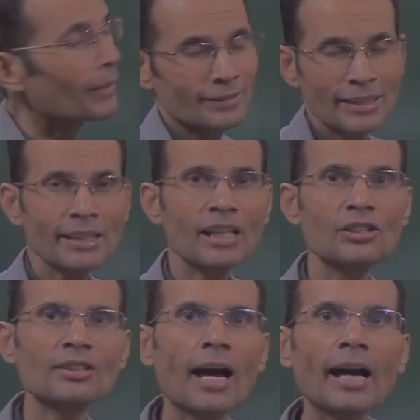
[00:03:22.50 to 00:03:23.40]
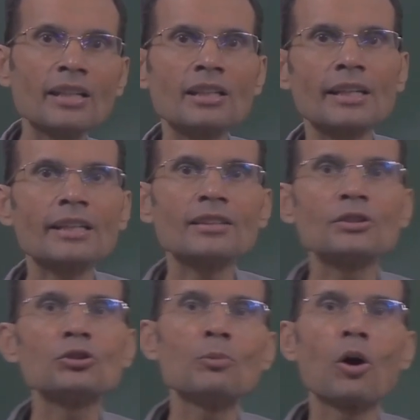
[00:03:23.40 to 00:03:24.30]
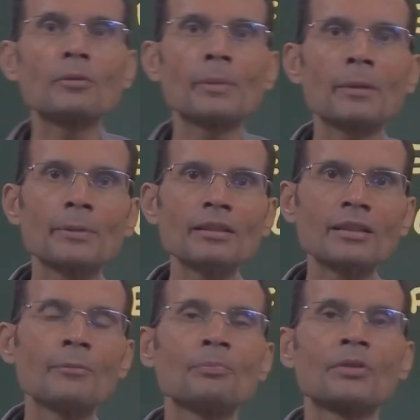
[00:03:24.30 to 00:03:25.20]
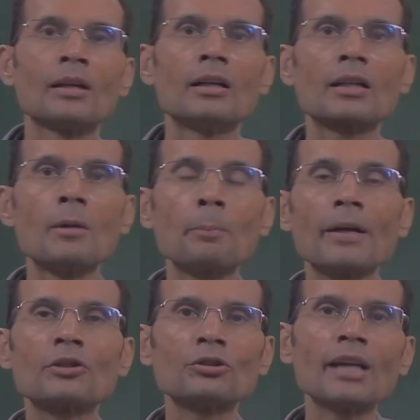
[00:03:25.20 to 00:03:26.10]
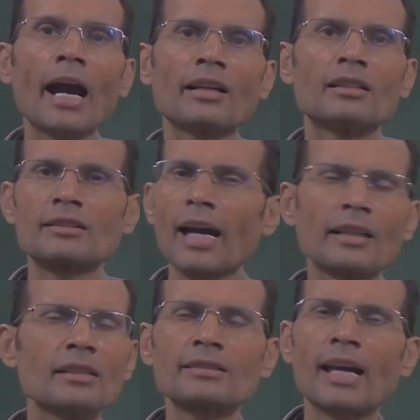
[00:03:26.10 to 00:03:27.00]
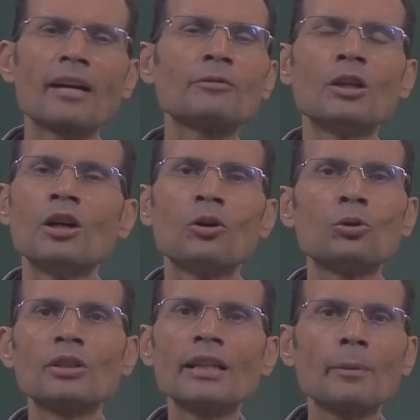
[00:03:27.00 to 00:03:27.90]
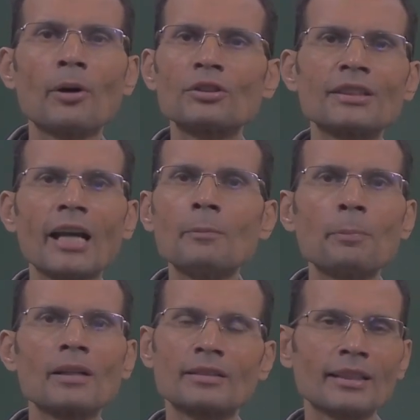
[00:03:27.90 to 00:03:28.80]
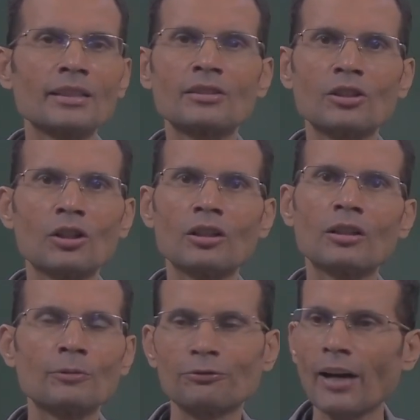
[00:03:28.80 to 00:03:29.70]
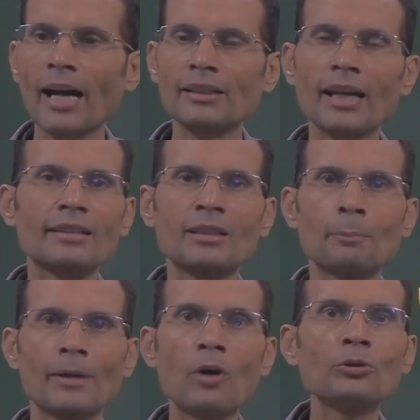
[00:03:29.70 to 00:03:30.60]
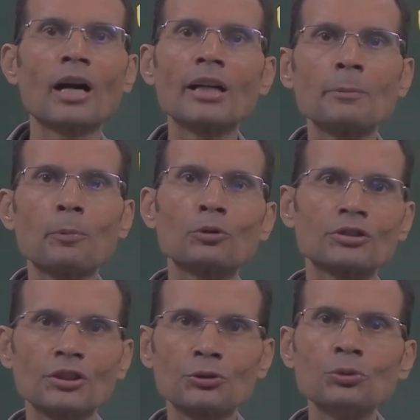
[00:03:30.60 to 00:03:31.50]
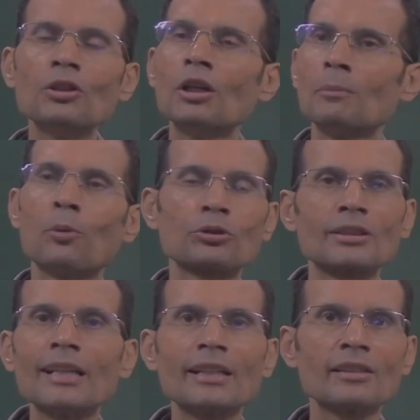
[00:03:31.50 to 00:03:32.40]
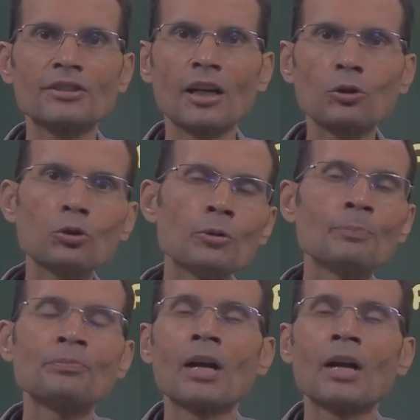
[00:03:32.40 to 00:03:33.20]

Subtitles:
percentage is higher in the newborn babies compared to the adults. Adults have only about 10% fat as the brown adipose tissue. Mostly it is yellow,